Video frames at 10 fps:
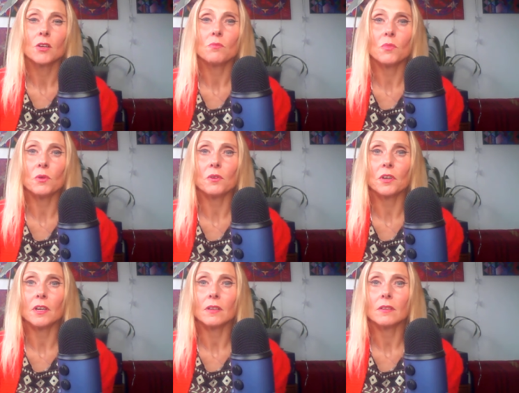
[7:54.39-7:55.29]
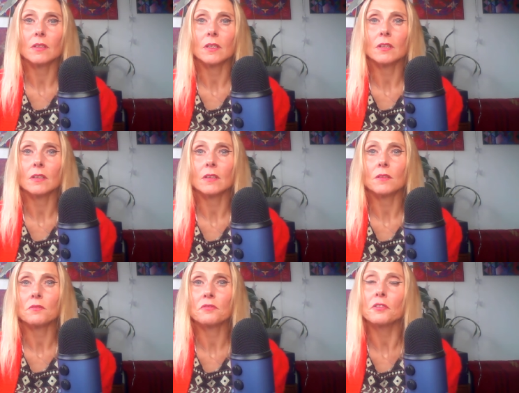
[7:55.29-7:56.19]
more
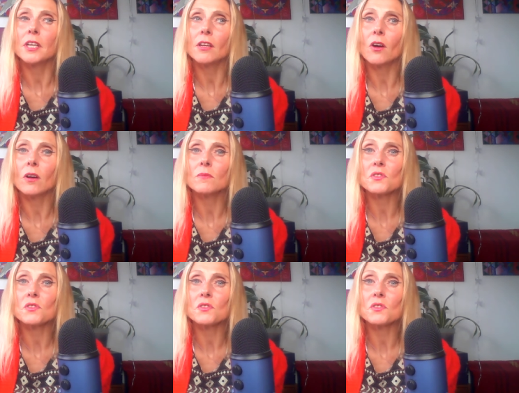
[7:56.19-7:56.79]
uh, freedom